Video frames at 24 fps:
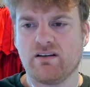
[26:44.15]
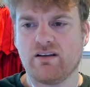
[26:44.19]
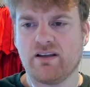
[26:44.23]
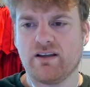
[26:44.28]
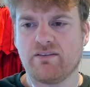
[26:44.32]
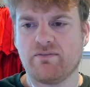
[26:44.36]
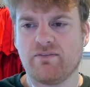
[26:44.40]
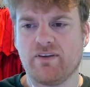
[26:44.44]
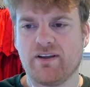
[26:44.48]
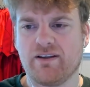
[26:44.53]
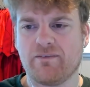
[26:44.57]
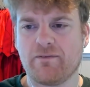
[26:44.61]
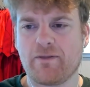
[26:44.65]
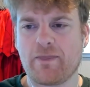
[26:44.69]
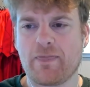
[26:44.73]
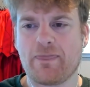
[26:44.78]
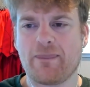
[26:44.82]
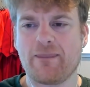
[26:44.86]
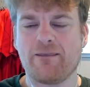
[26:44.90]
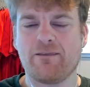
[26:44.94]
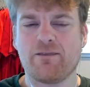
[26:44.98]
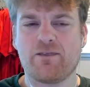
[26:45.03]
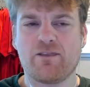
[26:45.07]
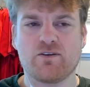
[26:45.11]
Like
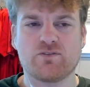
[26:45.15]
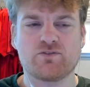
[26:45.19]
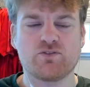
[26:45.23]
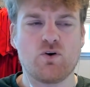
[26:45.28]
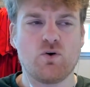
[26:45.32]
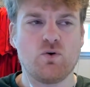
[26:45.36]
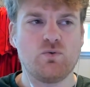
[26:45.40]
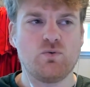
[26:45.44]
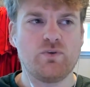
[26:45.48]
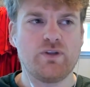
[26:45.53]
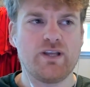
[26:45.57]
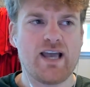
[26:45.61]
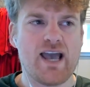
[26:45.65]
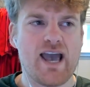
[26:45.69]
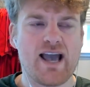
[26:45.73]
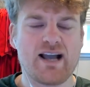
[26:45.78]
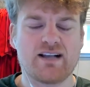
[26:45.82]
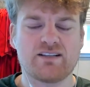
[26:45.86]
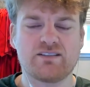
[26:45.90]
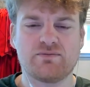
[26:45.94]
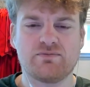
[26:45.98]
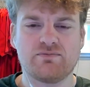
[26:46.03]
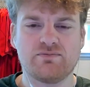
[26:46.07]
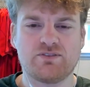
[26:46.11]
there's only
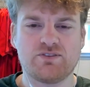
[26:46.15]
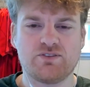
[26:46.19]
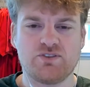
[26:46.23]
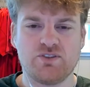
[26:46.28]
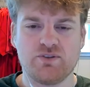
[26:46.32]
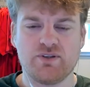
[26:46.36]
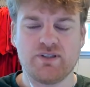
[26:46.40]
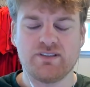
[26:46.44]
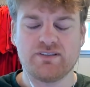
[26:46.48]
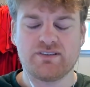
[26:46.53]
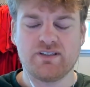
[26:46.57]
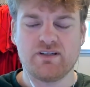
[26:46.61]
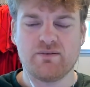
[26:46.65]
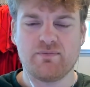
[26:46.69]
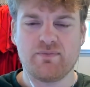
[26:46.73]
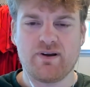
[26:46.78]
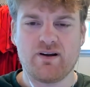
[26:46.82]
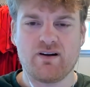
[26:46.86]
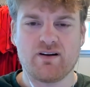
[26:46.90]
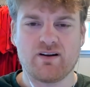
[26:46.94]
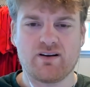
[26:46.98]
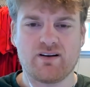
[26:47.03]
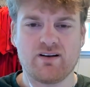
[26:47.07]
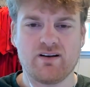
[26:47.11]
X students in
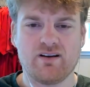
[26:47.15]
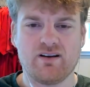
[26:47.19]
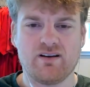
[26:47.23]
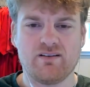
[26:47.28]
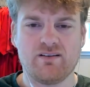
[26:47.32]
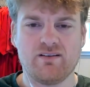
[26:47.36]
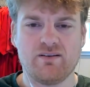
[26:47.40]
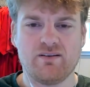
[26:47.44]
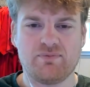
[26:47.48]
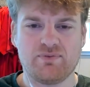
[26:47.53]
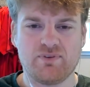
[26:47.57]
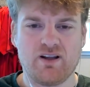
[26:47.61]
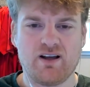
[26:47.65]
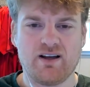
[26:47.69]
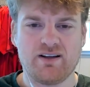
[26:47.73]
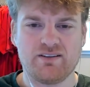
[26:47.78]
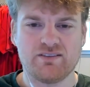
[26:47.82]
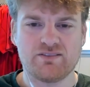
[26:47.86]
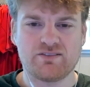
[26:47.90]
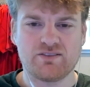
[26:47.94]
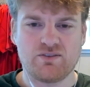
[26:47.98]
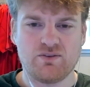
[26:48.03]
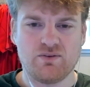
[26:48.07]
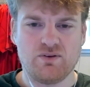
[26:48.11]
America applying
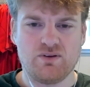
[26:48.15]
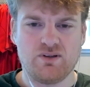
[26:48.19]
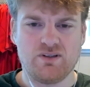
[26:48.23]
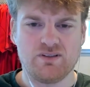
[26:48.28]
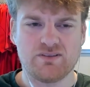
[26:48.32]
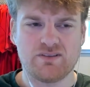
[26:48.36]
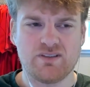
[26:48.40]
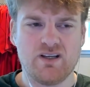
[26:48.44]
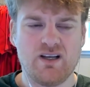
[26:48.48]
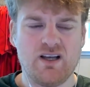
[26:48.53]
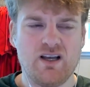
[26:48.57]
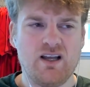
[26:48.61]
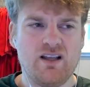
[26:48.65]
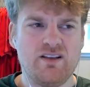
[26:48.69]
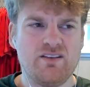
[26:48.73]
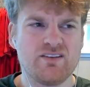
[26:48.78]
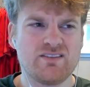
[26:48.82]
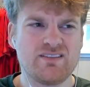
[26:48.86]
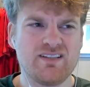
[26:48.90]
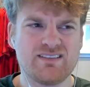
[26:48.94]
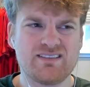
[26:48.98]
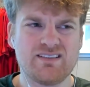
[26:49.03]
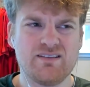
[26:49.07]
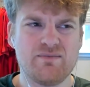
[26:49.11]
to schools.
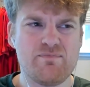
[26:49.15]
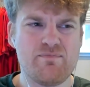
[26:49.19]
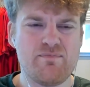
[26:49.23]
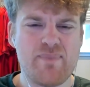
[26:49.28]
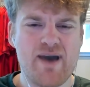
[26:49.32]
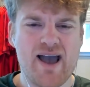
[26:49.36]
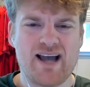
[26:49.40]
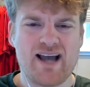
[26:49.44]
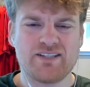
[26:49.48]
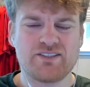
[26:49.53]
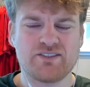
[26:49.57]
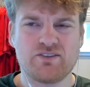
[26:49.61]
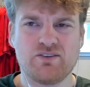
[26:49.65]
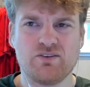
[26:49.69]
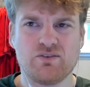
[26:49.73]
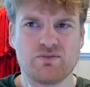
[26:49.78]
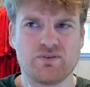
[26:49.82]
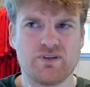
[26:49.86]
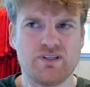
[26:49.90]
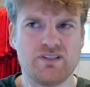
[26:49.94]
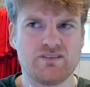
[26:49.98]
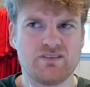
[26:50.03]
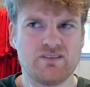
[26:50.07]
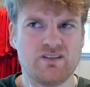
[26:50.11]
There's not some magical
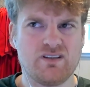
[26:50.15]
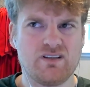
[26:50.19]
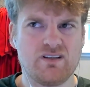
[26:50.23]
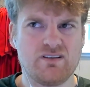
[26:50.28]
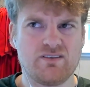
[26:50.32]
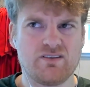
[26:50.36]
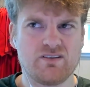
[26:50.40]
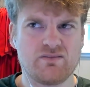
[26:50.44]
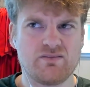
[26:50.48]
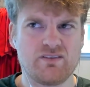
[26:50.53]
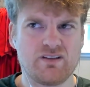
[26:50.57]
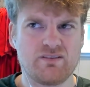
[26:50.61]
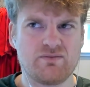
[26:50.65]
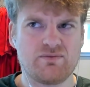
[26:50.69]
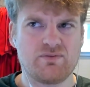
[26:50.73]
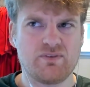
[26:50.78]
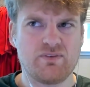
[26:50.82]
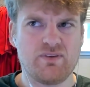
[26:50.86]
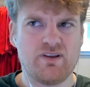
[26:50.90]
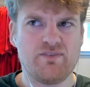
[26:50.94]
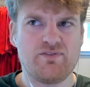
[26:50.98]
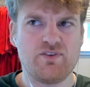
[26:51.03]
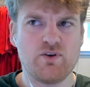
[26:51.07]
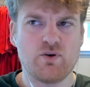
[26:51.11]
reason that they're like,
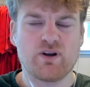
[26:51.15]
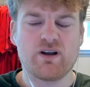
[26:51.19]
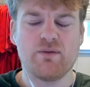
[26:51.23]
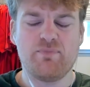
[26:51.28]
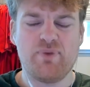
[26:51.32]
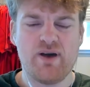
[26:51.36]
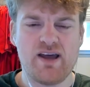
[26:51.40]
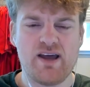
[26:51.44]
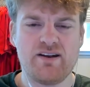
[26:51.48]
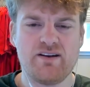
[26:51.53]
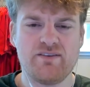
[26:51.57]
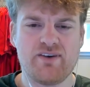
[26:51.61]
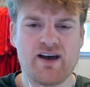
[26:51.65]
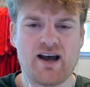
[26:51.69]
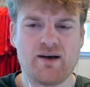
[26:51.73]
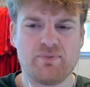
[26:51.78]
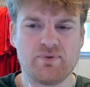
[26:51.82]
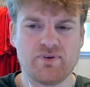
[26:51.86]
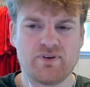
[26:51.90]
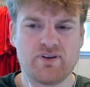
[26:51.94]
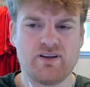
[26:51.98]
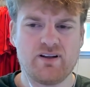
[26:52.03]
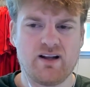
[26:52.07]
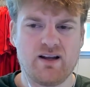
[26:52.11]
if you're a competitive
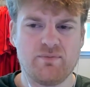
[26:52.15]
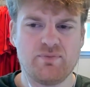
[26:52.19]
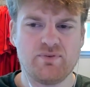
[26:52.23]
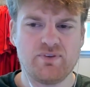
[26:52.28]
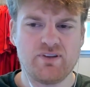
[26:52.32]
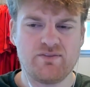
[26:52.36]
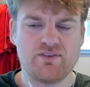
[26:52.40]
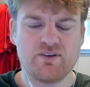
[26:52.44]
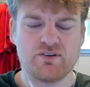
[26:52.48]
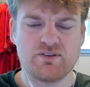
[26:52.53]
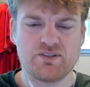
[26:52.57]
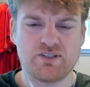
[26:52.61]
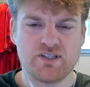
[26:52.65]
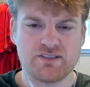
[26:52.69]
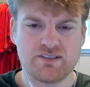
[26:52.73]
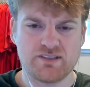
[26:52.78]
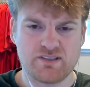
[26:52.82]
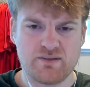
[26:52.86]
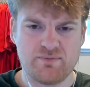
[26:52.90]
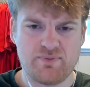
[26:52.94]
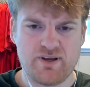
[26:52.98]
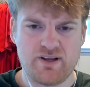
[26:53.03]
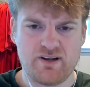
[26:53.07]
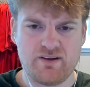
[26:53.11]
applicant, I believe you're just
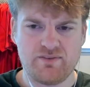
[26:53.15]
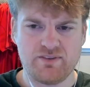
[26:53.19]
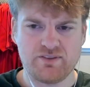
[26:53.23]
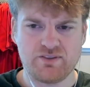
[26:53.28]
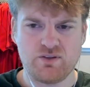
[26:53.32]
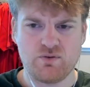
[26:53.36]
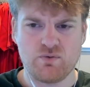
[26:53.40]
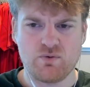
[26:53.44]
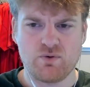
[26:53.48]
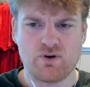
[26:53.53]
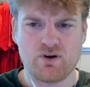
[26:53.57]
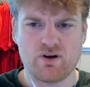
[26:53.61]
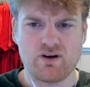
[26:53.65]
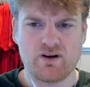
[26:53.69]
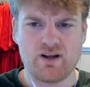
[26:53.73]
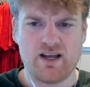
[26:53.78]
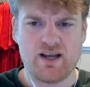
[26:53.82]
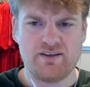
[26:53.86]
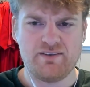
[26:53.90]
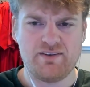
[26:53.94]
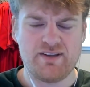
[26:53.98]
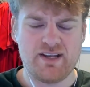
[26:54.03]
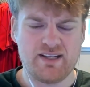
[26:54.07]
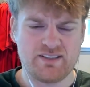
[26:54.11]
as competitive as you were
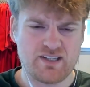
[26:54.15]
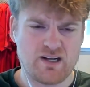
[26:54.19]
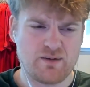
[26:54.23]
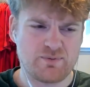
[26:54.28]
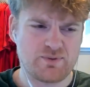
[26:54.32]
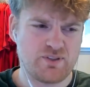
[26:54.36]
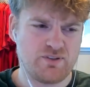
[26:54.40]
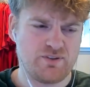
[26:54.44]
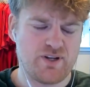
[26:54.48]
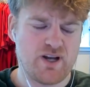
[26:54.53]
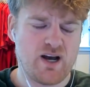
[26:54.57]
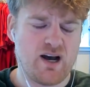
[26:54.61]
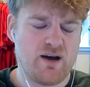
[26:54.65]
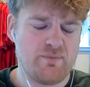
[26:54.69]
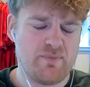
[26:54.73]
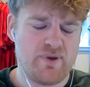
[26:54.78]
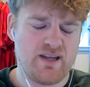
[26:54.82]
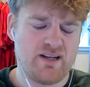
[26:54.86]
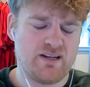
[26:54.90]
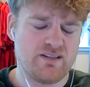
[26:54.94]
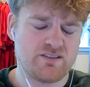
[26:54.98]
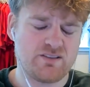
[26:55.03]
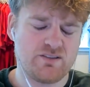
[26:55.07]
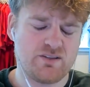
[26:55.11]
had test optional not
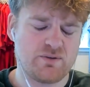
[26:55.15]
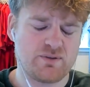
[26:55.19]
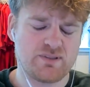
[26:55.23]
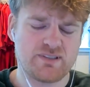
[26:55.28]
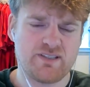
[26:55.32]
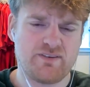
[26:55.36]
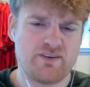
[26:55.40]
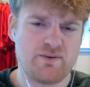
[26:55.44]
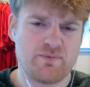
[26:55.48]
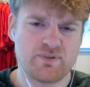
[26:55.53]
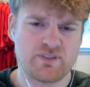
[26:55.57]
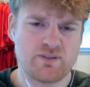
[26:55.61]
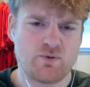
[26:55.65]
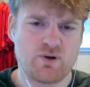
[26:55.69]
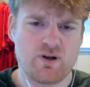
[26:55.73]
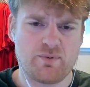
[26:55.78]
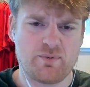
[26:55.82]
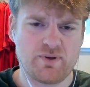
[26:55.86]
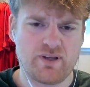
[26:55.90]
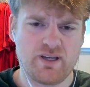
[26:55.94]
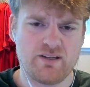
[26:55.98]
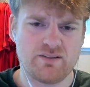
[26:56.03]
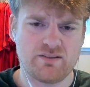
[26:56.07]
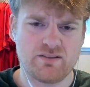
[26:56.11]
made it. So there was 70% more
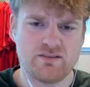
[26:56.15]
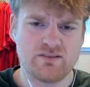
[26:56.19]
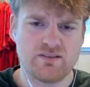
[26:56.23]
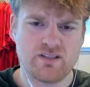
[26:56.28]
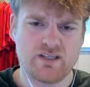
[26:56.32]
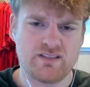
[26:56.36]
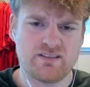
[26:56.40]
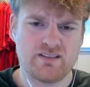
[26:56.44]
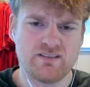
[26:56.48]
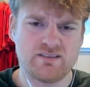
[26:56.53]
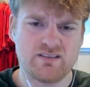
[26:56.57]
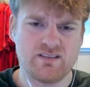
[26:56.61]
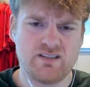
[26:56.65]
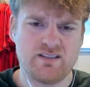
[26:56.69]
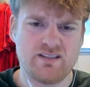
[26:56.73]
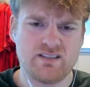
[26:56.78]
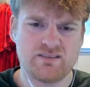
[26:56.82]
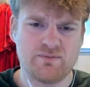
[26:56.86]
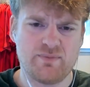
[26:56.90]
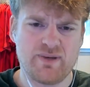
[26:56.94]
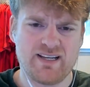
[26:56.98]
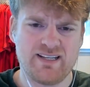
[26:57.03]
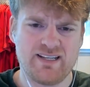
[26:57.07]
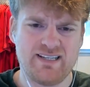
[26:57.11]
applications. Like it
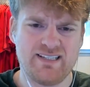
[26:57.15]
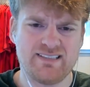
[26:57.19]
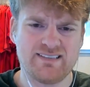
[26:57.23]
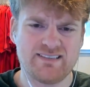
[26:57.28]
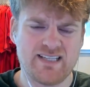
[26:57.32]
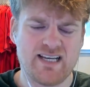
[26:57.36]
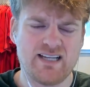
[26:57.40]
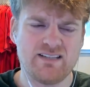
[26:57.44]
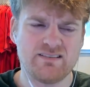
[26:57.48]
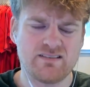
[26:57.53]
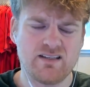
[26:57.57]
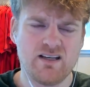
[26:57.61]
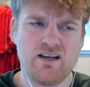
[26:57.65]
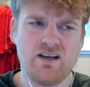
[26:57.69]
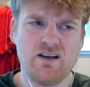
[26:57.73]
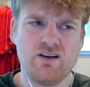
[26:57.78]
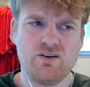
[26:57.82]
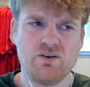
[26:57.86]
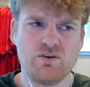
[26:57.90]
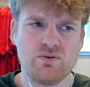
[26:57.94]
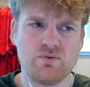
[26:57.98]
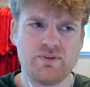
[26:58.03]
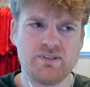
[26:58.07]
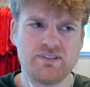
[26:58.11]
doesn't make any sense.
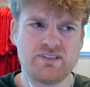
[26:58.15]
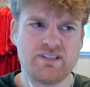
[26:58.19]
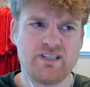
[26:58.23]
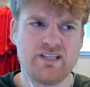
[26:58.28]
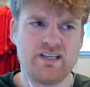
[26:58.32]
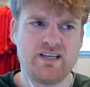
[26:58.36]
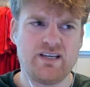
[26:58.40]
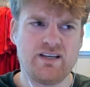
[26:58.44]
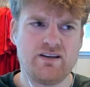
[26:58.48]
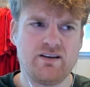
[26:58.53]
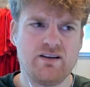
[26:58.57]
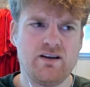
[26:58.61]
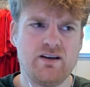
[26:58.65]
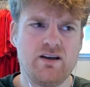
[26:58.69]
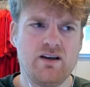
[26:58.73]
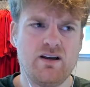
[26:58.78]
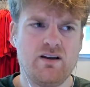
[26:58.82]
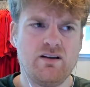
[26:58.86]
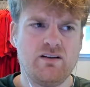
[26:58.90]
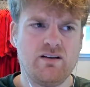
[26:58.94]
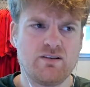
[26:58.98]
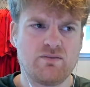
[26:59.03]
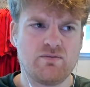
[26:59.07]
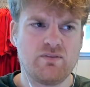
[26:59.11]
Who is the,
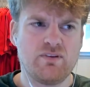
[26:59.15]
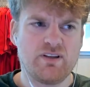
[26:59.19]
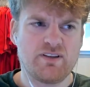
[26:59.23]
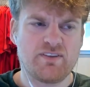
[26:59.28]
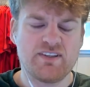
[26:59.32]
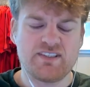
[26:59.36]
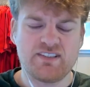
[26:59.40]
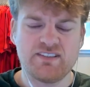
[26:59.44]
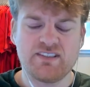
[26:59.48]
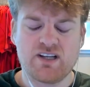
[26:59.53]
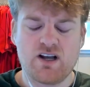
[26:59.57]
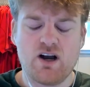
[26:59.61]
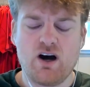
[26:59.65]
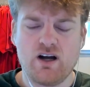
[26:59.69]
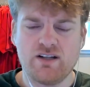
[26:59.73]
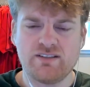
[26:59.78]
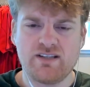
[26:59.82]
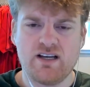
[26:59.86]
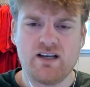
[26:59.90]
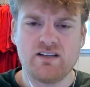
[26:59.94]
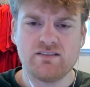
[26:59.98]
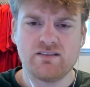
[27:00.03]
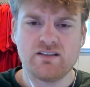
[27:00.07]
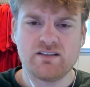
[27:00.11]
like this is a
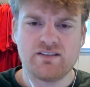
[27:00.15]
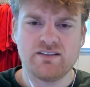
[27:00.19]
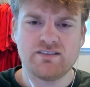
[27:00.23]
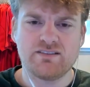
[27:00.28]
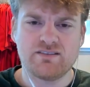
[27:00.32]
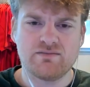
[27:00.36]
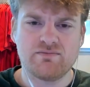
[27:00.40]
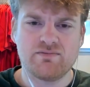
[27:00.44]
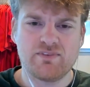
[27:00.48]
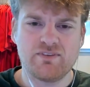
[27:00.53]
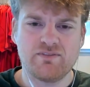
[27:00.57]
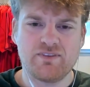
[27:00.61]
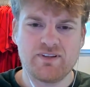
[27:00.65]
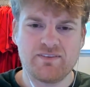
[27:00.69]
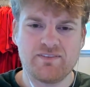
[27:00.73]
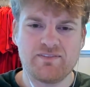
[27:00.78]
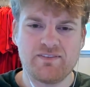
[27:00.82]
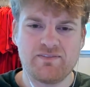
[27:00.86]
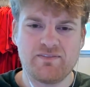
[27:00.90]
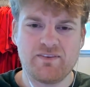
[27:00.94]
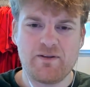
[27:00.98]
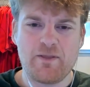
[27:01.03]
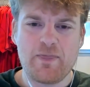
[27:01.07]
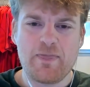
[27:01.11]
contest. Like this
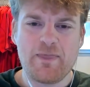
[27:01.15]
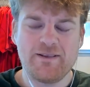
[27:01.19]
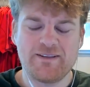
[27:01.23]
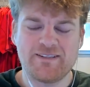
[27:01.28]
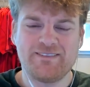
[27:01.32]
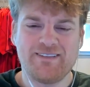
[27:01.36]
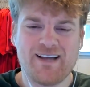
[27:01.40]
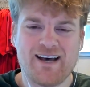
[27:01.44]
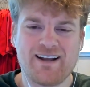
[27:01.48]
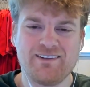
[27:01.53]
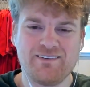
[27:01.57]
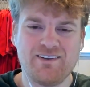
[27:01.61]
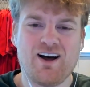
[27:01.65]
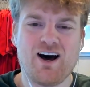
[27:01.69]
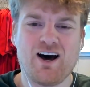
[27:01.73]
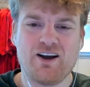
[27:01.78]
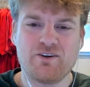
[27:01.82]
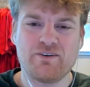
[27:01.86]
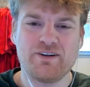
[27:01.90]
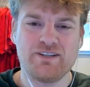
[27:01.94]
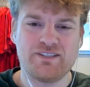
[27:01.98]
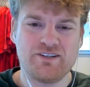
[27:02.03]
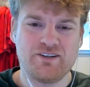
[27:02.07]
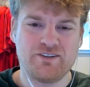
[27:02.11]
is not a
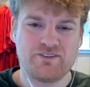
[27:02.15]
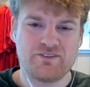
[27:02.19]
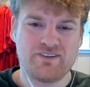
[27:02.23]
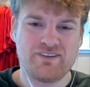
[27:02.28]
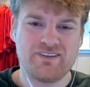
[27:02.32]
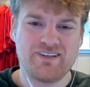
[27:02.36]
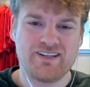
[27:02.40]
lottery, children.